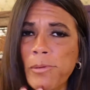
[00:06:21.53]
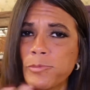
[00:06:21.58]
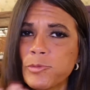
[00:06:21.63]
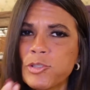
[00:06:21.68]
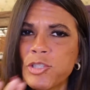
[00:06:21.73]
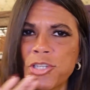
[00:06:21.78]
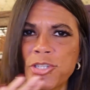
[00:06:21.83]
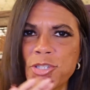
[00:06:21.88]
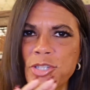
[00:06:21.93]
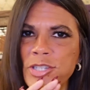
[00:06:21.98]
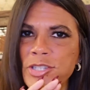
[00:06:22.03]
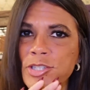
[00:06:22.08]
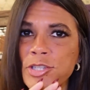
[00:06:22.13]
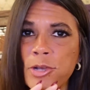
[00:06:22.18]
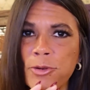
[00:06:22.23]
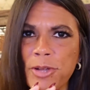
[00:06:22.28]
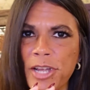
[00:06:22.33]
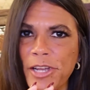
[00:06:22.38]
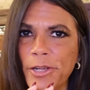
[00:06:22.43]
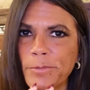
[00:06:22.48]
Seriously,
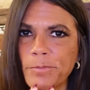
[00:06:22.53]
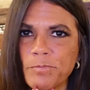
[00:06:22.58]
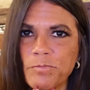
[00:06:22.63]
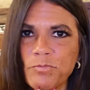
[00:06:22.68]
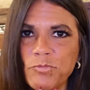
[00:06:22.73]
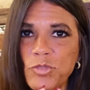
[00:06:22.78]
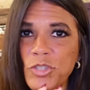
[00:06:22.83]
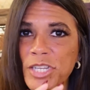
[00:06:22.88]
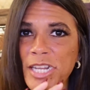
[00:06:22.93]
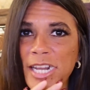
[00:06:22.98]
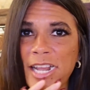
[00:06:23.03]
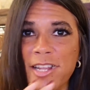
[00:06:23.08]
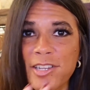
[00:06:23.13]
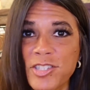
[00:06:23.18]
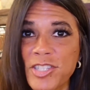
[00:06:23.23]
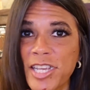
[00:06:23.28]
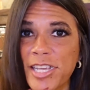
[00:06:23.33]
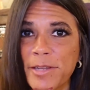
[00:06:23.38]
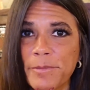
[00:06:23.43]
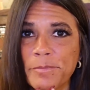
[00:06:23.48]
so good. 10 out of
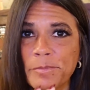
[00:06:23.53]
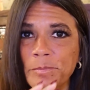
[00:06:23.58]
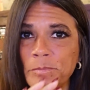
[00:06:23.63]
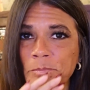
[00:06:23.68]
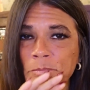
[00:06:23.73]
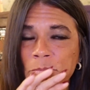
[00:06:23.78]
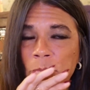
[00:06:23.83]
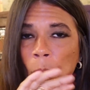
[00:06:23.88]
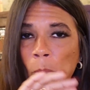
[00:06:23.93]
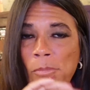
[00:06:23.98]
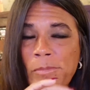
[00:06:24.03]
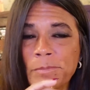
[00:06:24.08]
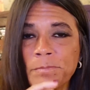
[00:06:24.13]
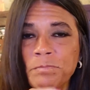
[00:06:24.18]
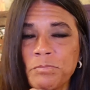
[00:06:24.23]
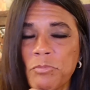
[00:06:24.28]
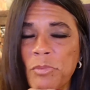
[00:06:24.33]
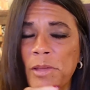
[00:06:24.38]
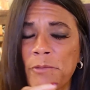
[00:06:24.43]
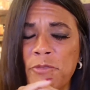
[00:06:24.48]
10.
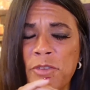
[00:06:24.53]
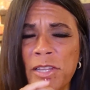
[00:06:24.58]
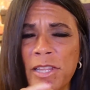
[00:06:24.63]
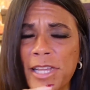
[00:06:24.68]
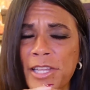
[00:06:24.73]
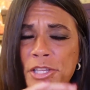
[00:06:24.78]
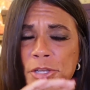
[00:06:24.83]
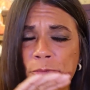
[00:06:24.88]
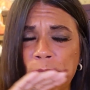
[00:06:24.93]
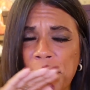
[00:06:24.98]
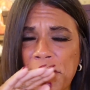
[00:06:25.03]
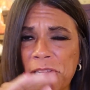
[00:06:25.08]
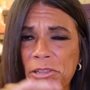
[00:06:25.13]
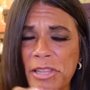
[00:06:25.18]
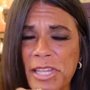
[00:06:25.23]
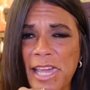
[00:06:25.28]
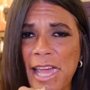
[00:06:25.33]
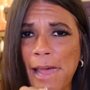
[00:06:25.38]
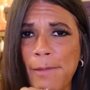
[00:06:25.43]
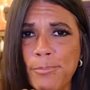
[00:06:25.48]
I feel like you
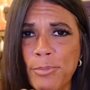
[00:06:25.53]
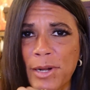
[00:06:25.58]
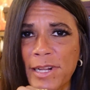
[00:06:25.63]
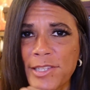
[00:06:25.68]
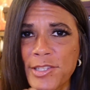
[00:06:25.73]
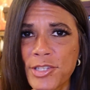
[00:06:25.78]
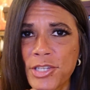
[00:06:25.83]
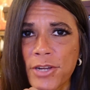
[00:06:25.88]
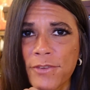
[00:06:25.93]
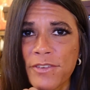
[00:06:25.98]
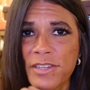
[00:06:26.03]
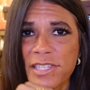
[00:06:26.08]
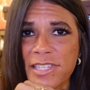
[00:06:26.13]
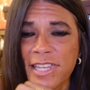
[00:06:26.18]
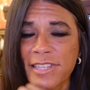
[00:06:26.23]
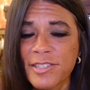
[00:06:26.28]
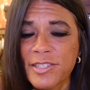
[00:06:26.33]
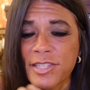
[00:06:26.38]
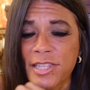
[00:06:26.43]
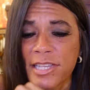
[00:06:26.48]
rarely have bread service
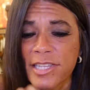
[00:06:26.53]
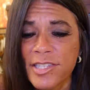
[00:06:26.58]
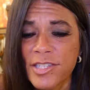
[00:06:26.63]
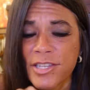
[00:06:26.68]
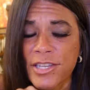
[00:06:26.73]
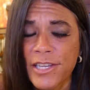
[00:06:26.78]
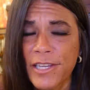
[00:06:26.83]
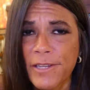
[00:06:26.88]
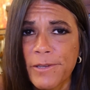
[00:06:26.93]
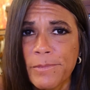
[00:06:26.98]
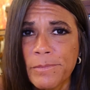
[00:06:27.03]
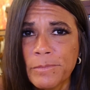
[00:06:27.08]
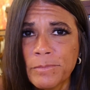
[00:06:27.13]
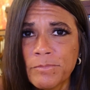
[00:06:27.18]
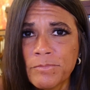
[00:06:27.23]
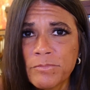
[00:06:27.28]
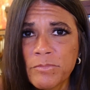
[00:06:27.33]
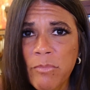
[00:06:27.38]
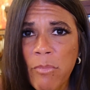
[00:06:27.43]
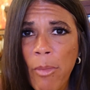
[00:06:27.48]
that's this good
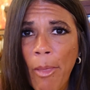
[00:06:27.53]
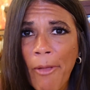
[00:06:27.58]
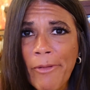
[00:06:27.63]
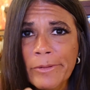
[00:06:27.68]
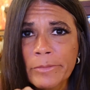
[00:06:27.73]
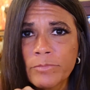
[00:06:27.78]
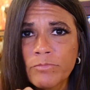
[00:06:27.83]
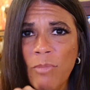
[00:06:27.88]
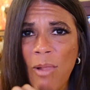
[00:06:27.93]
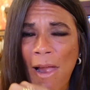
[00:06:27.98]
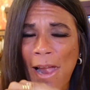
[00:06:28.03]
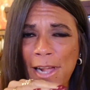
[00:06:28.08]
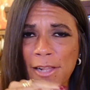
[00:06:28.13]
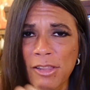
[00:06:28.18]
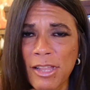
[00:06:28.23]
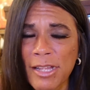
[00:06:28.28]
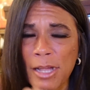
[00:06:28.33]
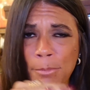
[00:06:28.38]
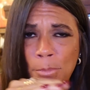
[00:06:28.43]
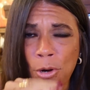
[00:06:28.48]
at
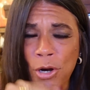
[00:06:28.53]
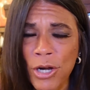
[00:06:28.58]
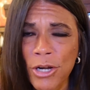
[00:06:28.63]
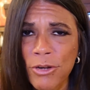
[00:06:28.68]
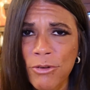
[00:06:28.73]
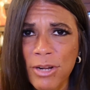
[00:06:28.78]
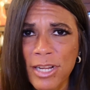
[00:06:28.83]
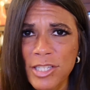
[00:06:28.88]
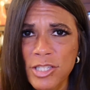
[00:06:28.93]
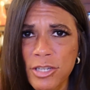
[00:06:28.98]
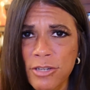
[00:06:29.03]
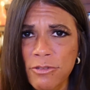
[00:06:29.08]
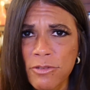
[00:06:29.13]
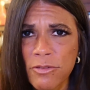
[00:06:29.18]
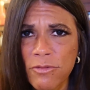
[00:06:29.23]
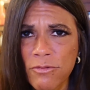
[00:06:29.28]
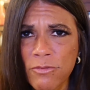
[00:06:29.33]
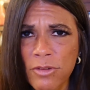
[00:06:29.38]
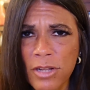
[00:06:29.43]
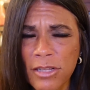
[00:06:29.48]
like a park restaurant.
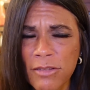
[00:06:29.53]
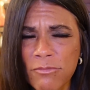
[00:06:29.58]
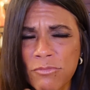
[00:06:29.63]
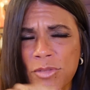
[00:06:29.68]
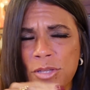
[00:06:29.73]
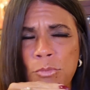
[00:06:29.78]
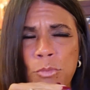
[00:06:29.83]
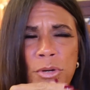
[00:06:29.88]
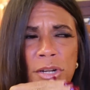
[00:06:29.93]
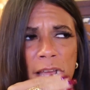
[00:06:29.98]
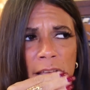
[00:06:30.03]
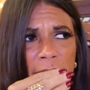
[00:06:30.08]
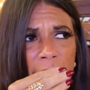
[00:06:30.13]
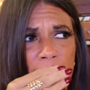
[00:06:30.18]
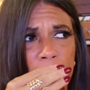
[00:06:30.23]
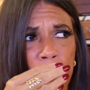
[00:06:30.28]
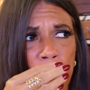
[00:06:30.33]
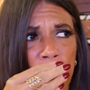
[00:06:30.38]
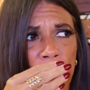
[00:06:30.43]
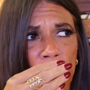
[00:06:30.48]
We're not
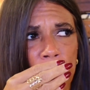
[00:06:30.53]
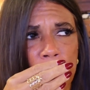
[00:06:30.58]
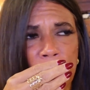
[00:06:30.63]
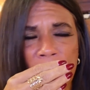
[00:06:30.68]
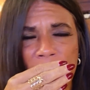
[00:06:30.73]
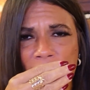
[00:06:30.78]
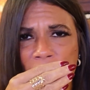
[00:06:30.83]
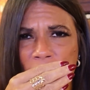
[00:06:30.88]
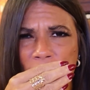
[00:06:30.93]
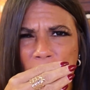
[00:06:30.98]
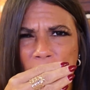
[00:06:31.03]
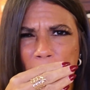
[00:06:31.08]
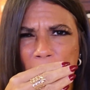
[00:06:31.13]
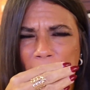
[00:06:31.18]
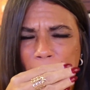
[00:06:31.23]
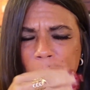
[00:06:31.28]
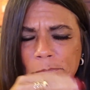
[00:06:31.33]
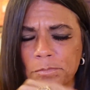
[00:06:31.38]
at a park, but you know what I mean.